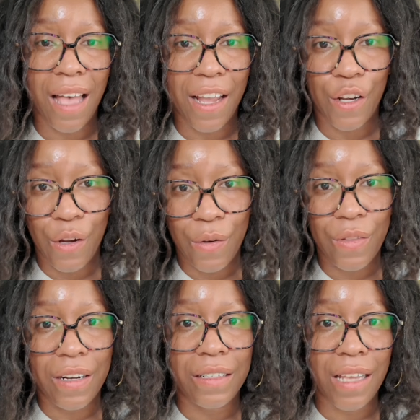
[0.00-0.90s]
I know
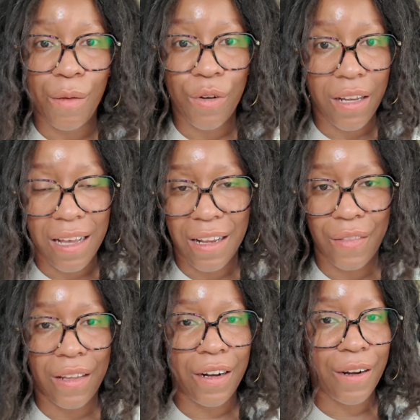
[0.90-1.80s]
there's apricot
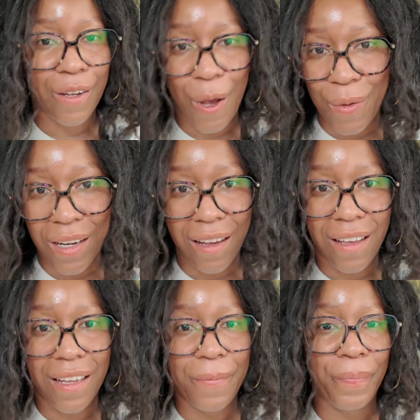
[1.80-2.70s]
out there,
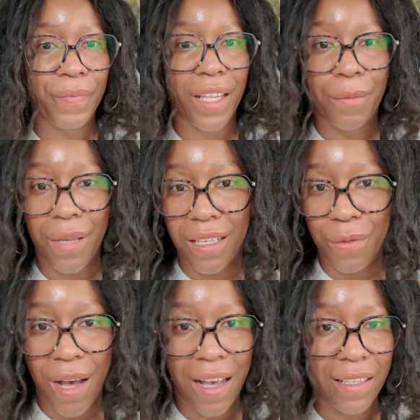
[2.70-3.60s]
coconut,
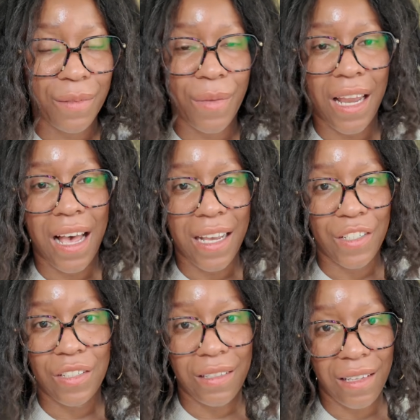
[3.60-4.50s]
beeswax, but I
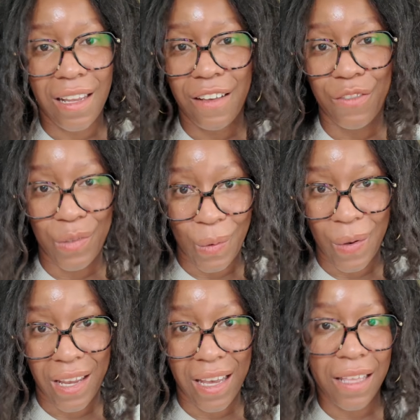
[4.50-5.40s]
just love
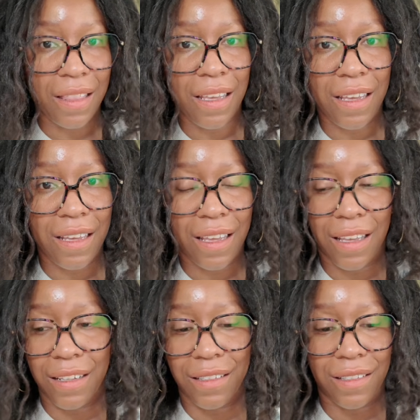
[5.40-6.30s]
soy. I think
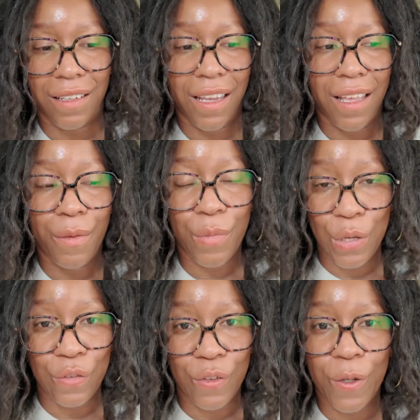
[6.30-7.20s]
it's
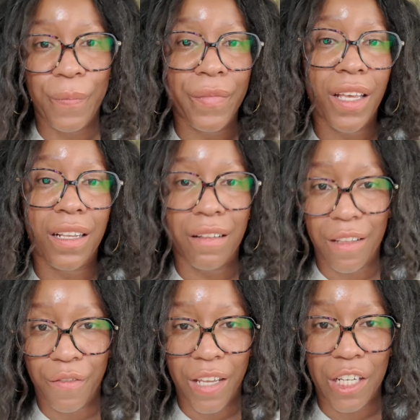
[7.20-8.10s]
beautiful. I love
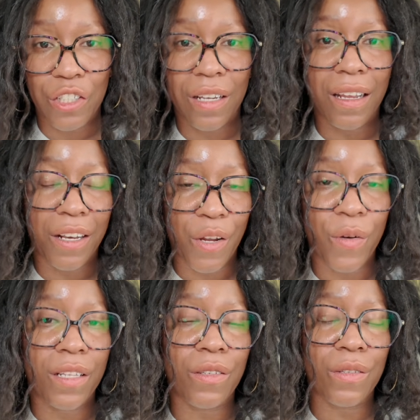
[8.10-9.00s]
the finish, and I
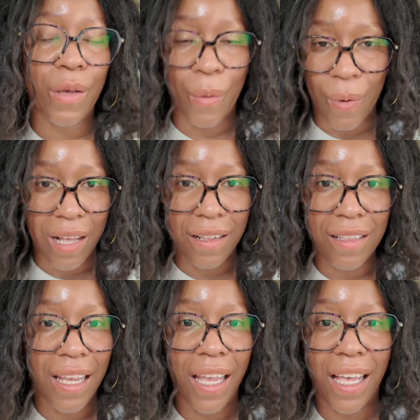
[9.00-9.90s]
know it so
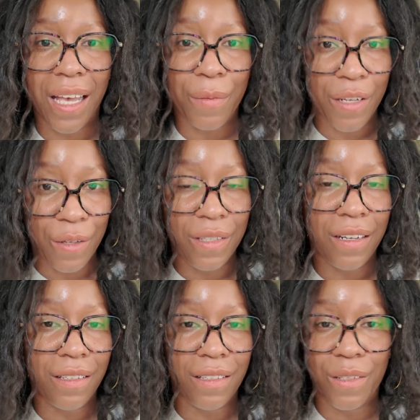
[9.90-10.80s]
well. I've been using
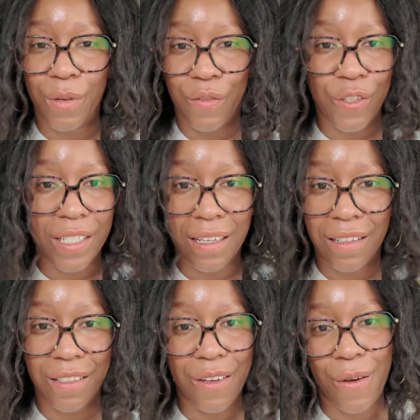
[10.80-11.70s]
it since
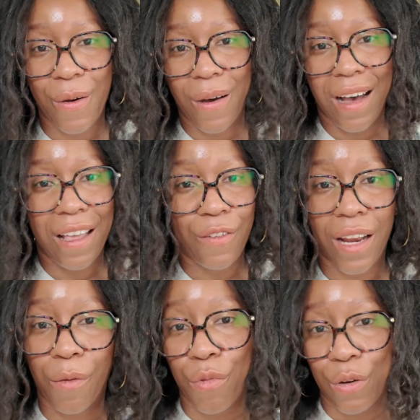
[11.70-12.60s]
2014, so if it
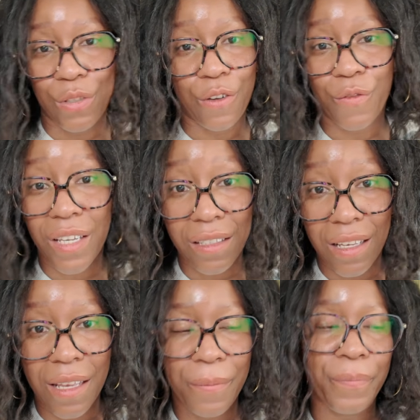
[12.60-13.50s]
ain't broke, don't fix
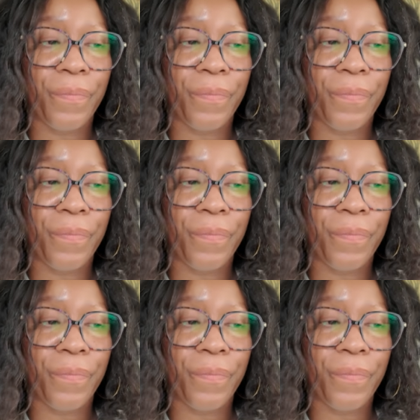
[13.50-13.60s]
it.